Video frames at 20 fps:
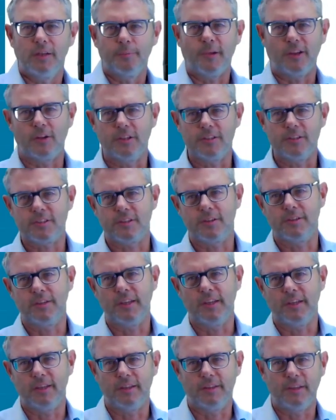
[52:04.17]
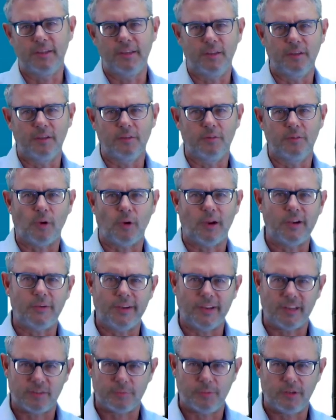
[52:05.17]
but also the
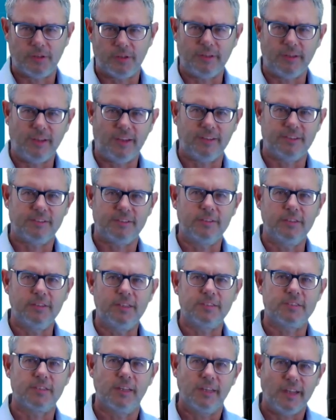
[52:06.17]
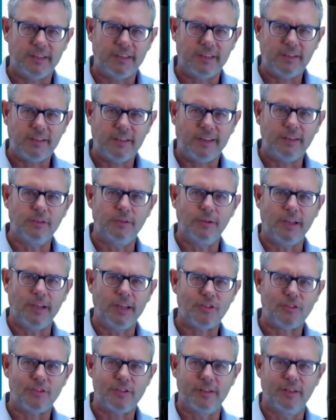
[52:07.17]
wire expert as these
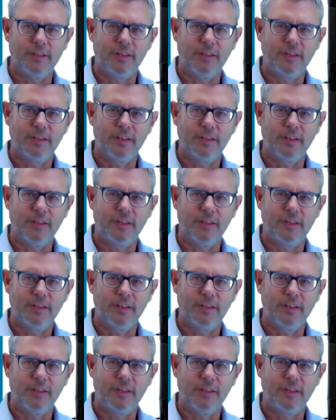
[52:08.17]
attenuation